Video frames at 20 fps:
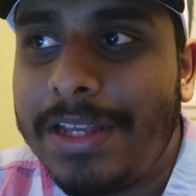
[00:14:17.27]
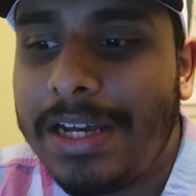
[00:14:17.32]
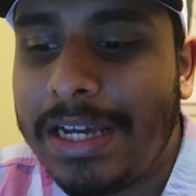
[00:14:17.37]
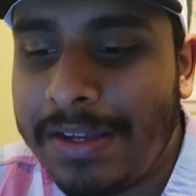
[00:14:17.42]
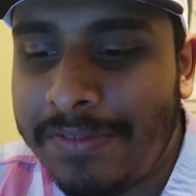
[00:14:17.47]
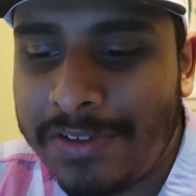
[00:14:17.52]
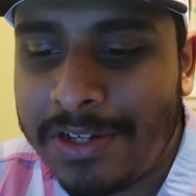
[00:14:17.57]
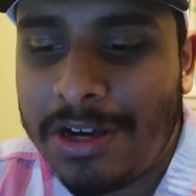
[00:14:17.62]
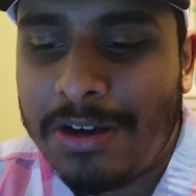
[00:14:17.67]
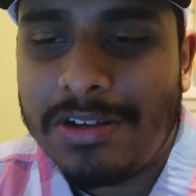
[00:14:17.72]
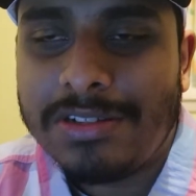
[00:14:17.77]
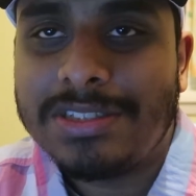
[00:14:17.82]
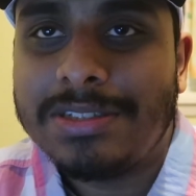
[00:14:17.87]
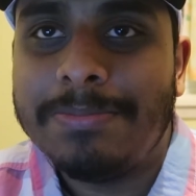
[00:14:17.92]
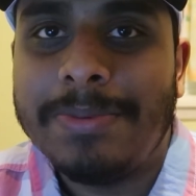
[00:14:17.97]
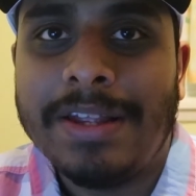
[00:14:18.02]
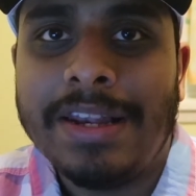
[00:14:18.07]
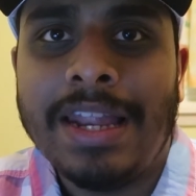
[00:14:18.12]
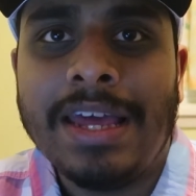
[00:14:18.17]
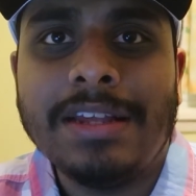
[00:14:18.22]
Even though it's a
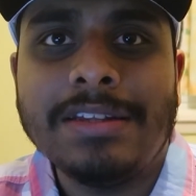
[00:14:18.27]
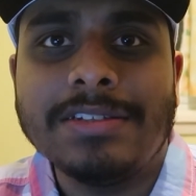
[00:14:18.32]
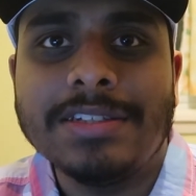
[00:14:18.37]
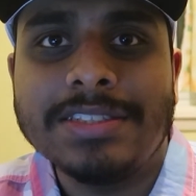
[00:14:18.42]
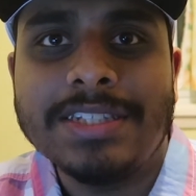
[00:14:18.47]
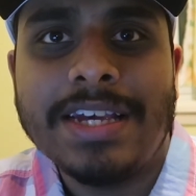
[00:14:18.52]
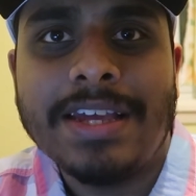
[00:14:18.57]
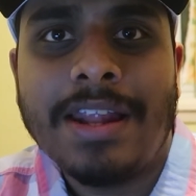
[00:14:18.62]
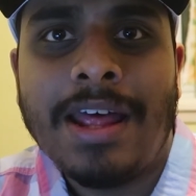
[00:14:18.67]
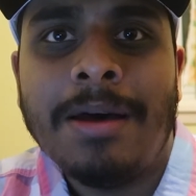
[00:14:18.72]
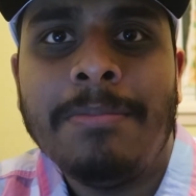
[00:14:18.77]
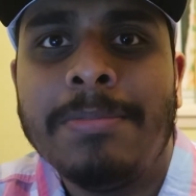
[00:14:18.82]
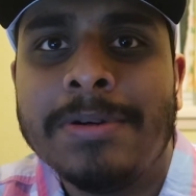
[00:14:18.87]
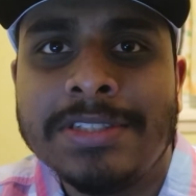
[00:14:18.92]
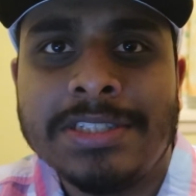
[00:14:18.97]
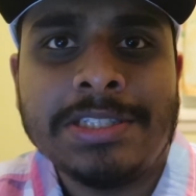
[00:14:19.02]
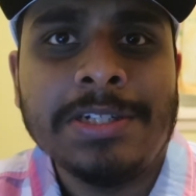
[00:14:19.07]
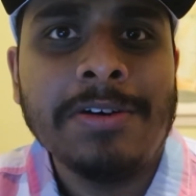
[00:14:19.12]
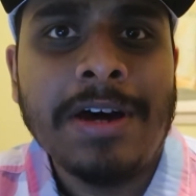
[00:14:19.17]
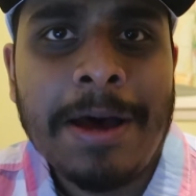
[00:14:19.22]
bit late to say that,
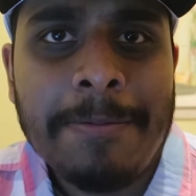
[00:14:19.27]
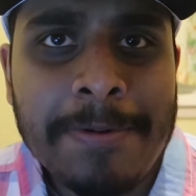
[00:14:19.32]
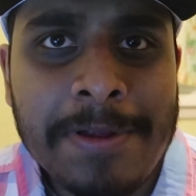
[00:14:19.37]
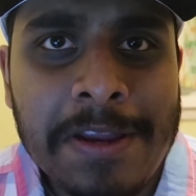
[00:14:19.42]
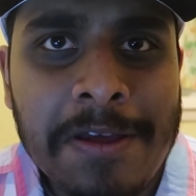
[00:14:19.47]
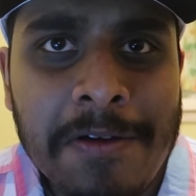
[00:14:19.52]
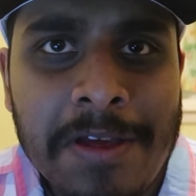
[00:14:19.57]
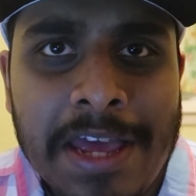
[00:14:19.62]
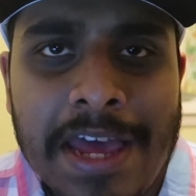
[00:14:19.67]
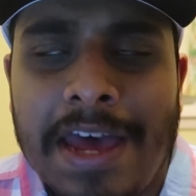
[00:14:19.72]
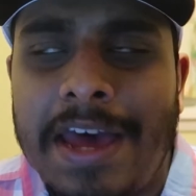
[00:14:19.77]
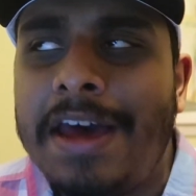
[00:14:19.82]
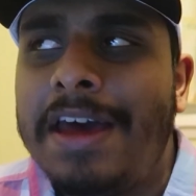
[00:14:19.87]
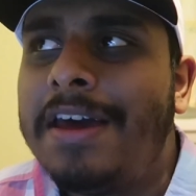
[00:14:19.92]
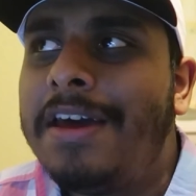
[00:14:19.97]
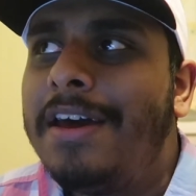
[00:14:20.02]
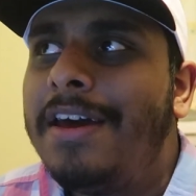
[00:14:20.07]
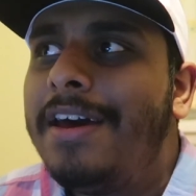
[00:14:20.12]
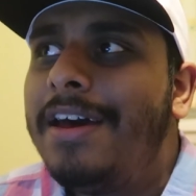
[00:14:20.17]
but still, Happy New Year.